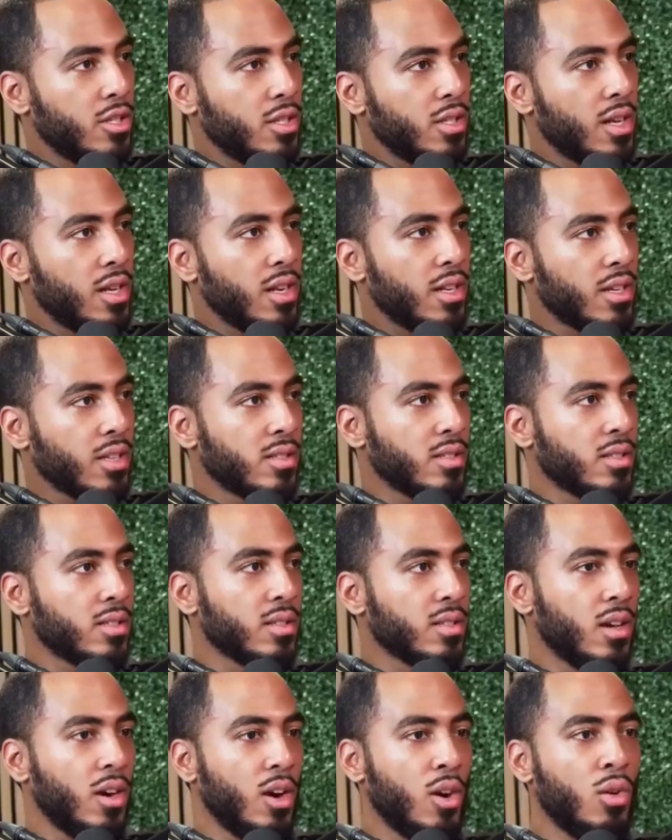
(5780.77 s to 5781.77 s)

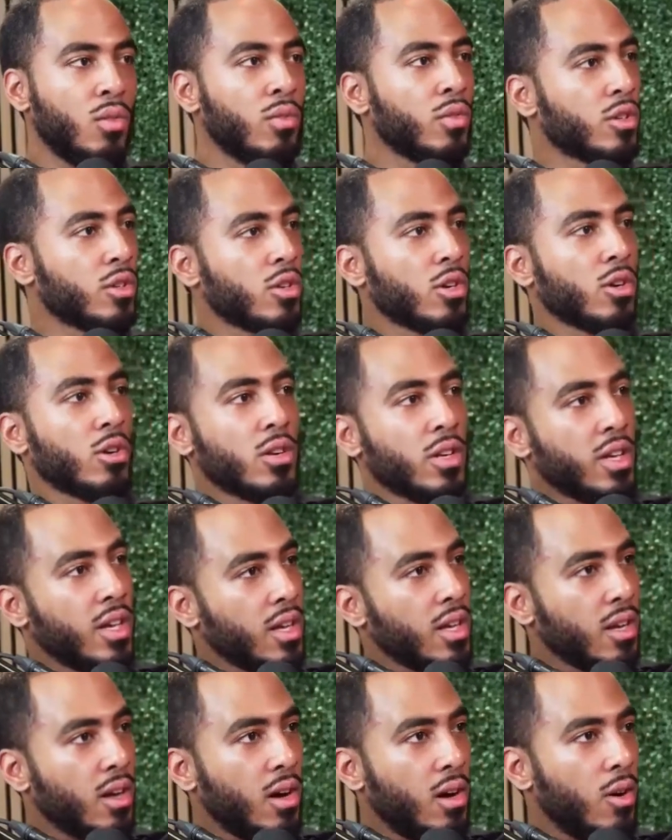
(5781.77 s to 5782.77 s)
genetics
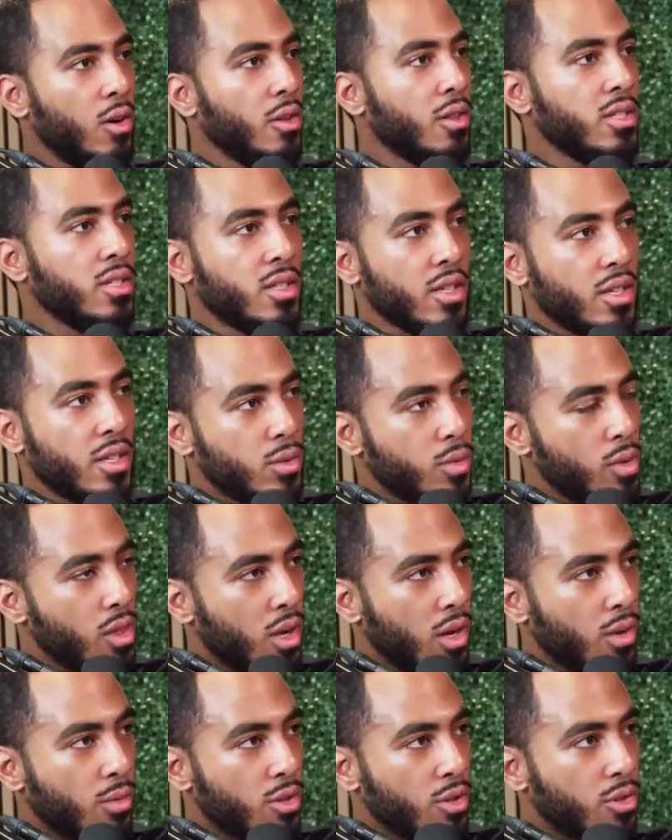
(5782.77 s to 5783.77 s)
overturning all these things we
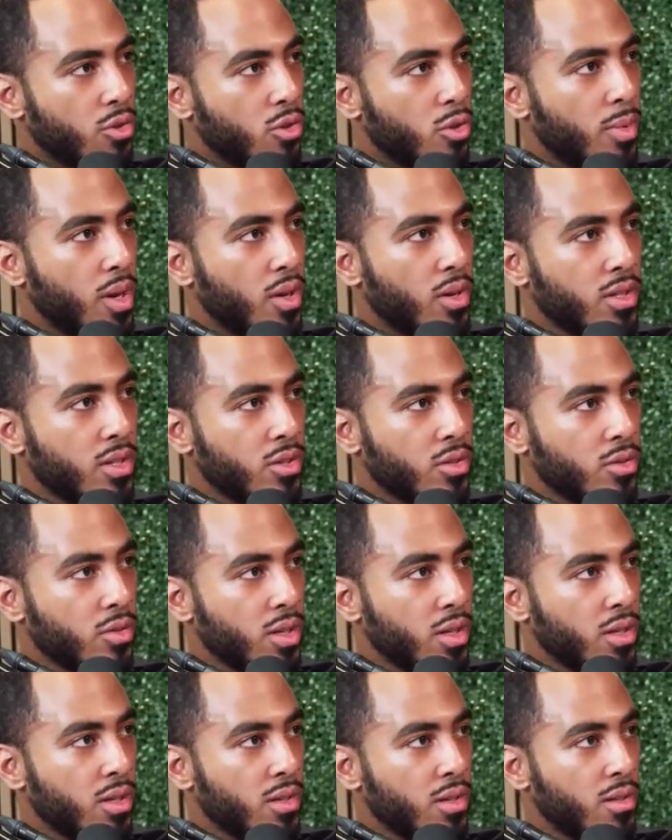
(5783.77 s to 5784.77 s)
thought were true about
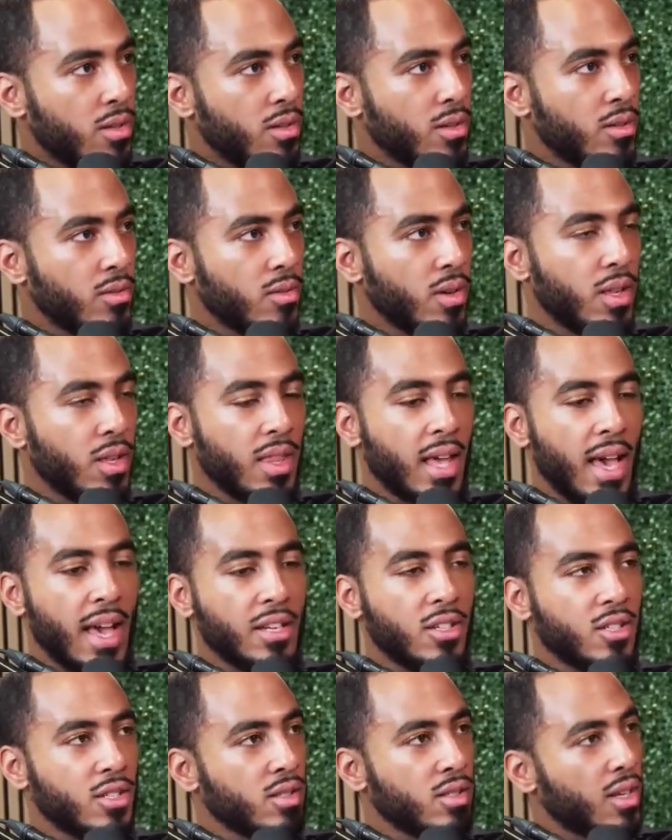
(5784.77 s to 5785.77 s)
history. Yeah. Right. That
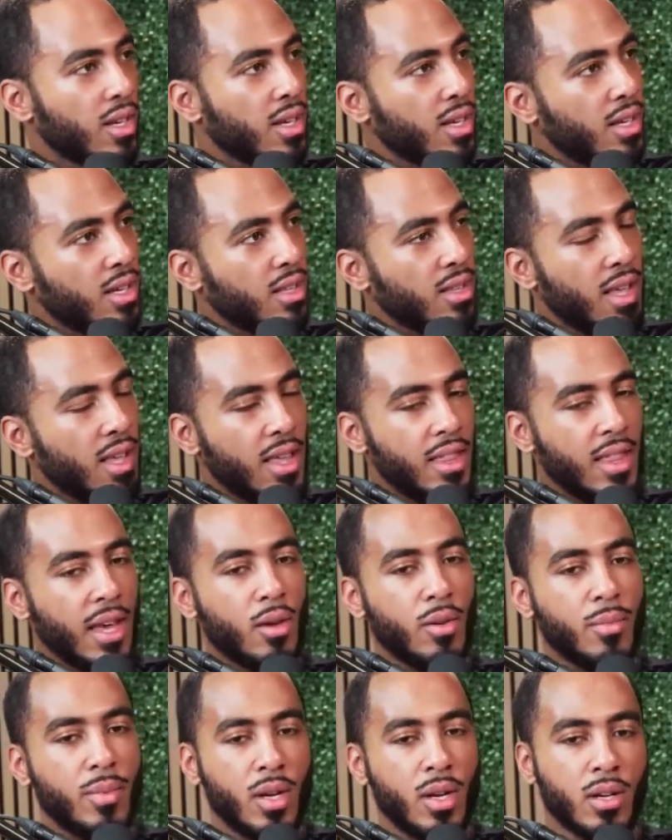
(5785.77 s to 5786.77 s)
just like that
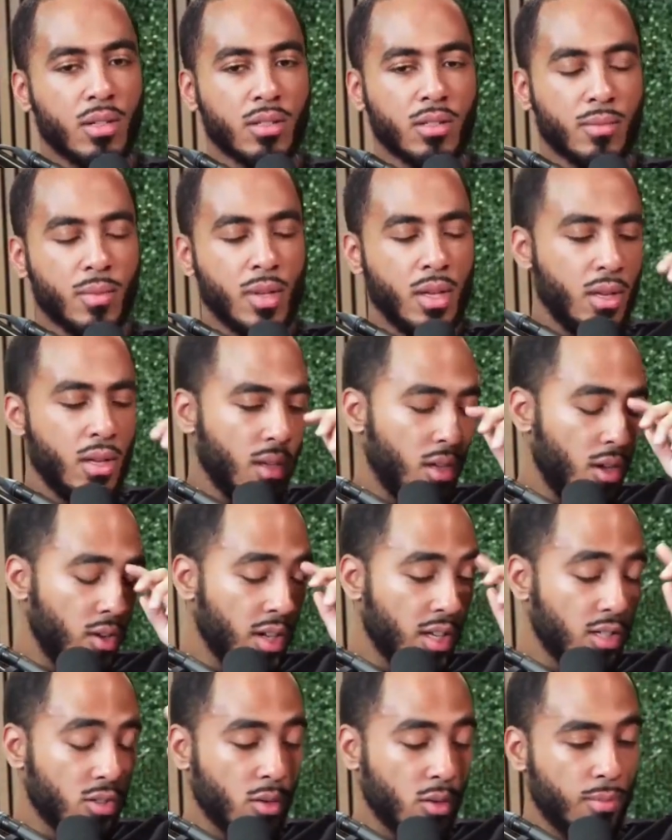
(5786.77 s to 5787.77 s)
would be awesome.
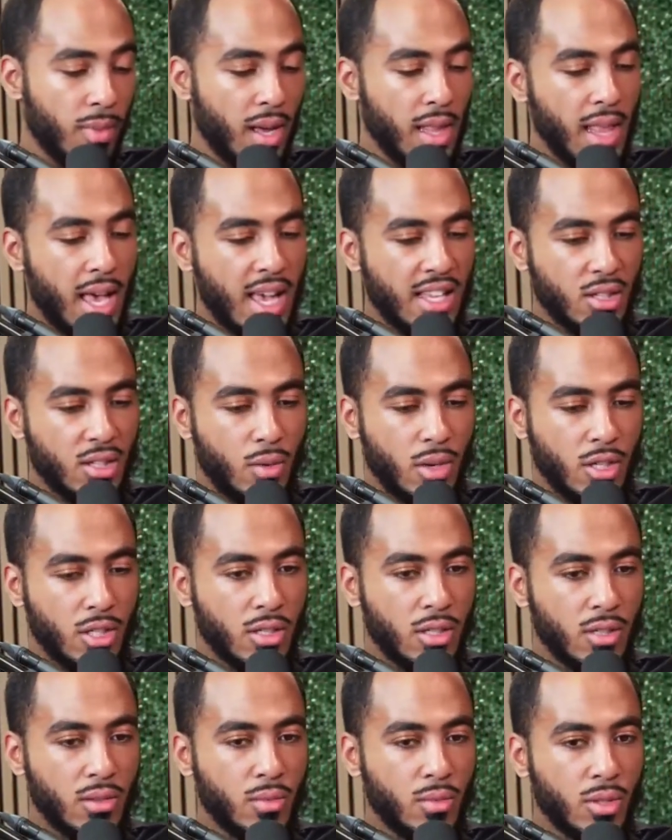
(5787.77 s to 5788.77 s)
Okay. So my last
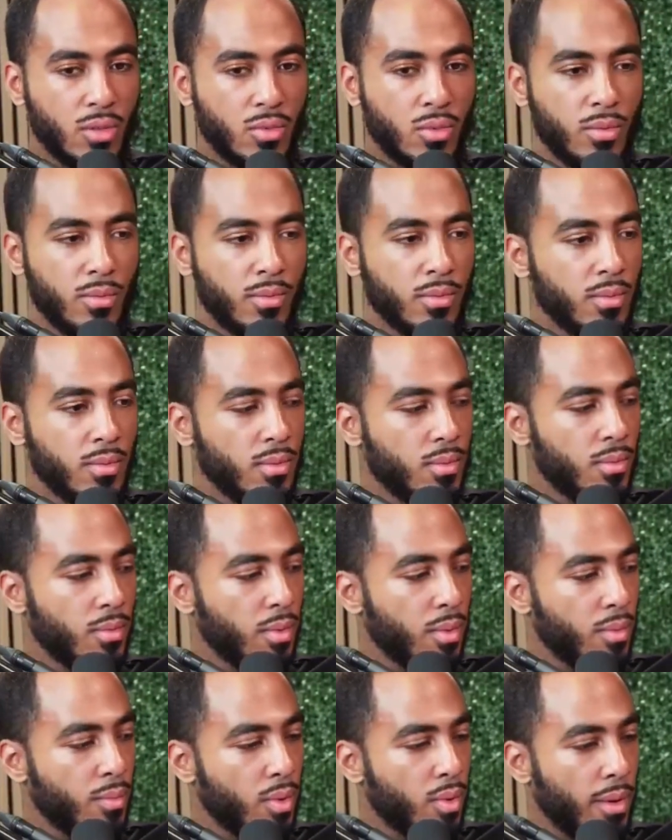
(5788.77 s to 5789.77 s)
question, which will
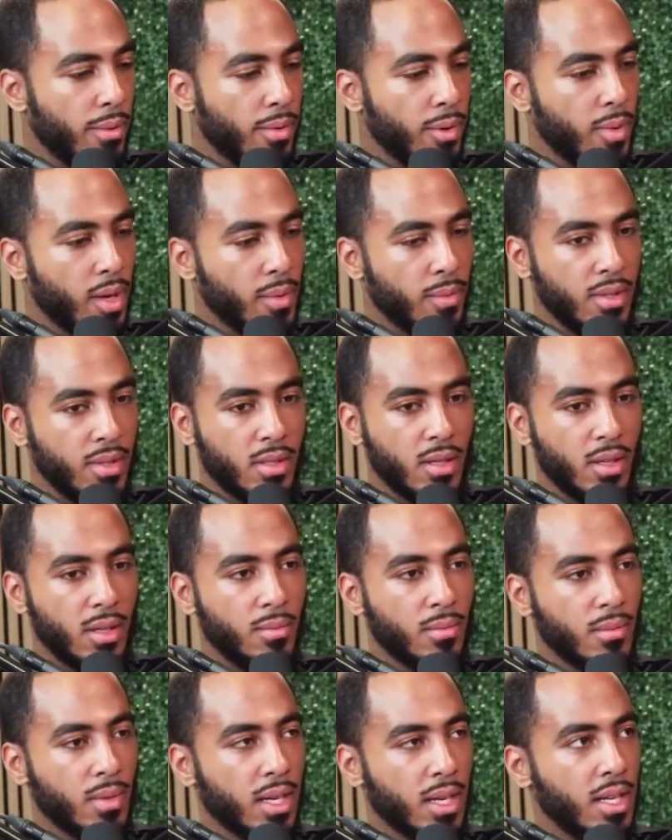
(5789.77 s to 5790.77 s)
probably make me
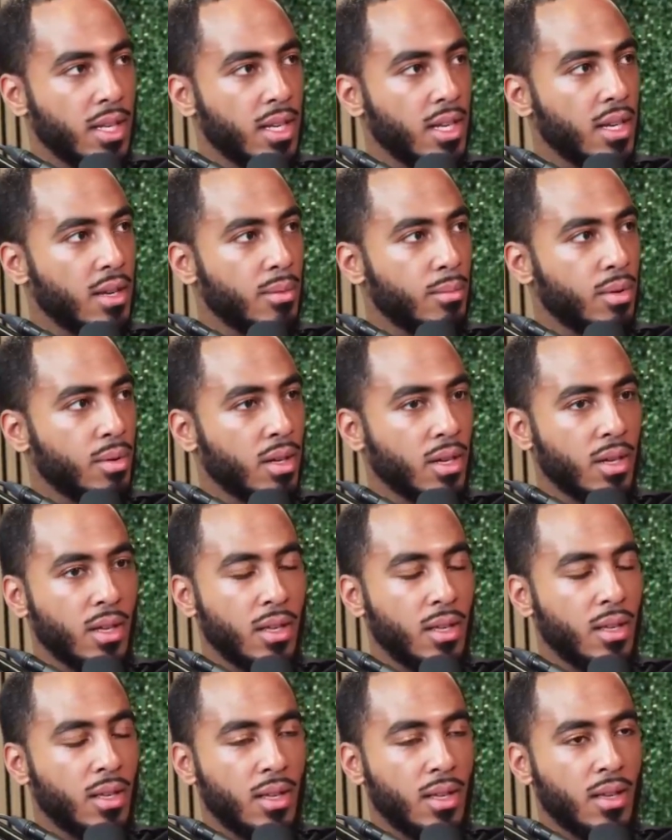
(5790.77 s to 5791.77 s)
seem like an idiot, but
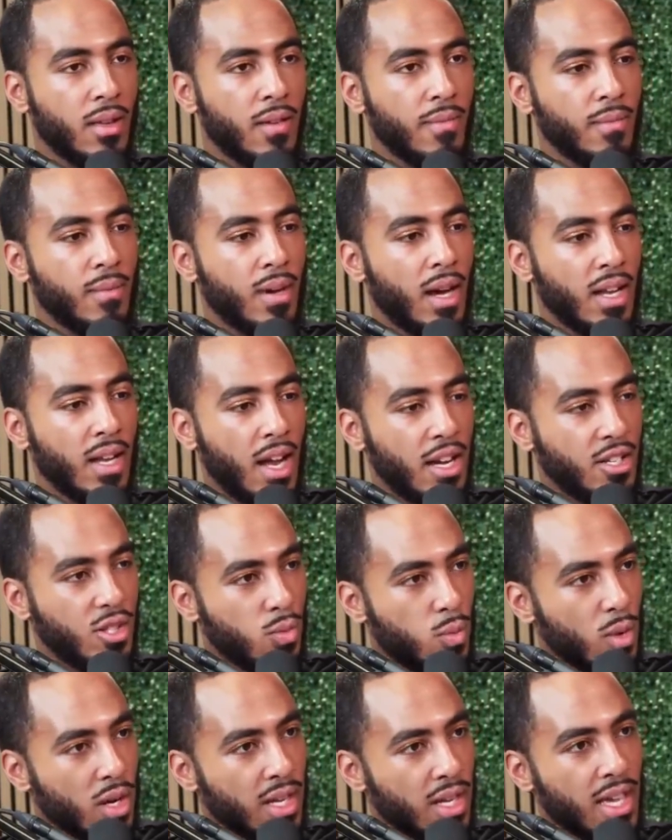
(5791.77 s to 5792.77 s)
I
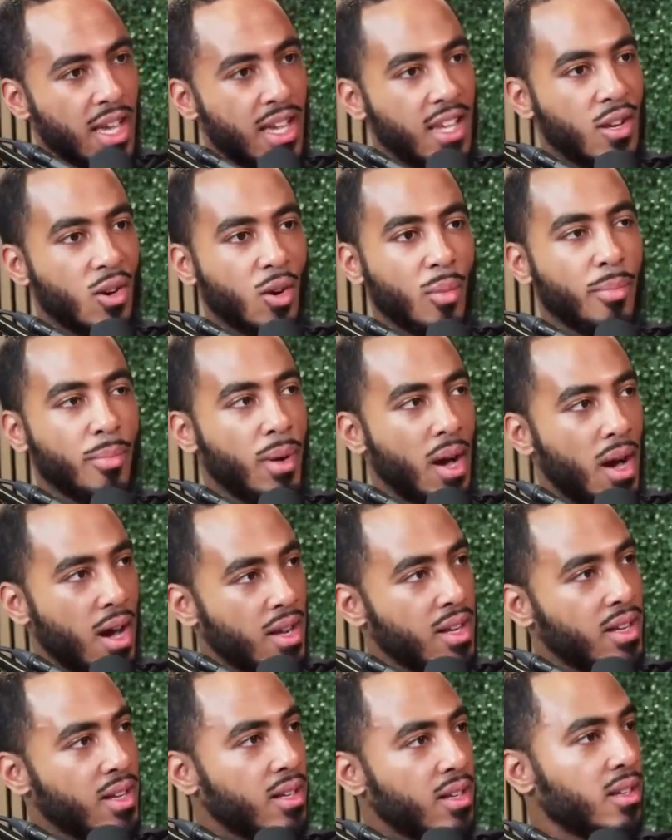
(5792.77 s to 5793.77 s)
just want to get your
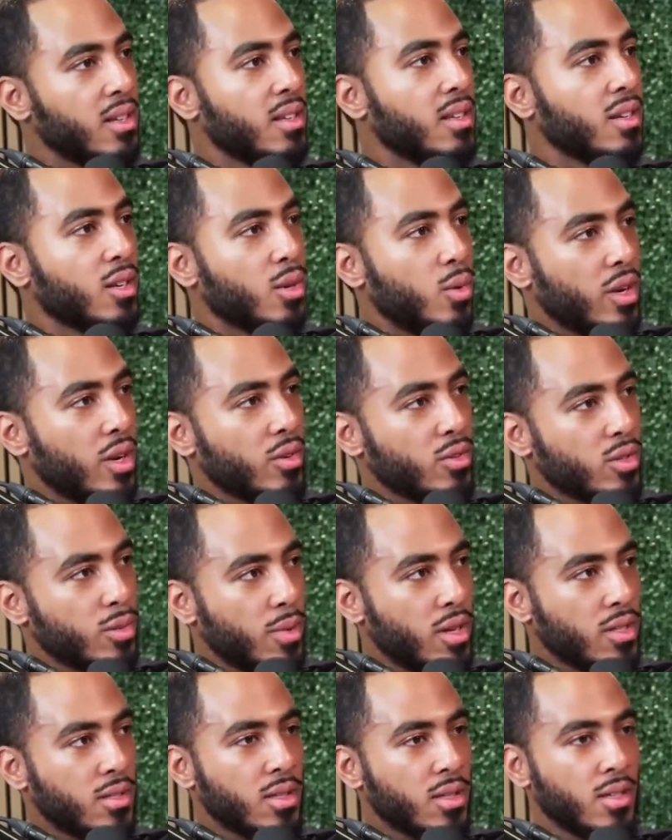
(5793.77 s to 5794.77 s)
potted quick
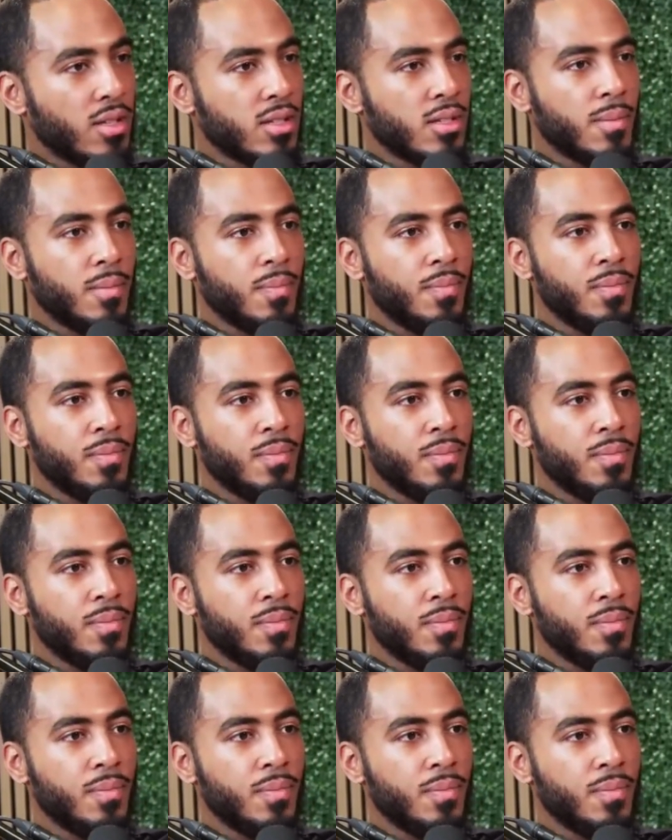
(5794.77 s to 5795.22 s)
response to this.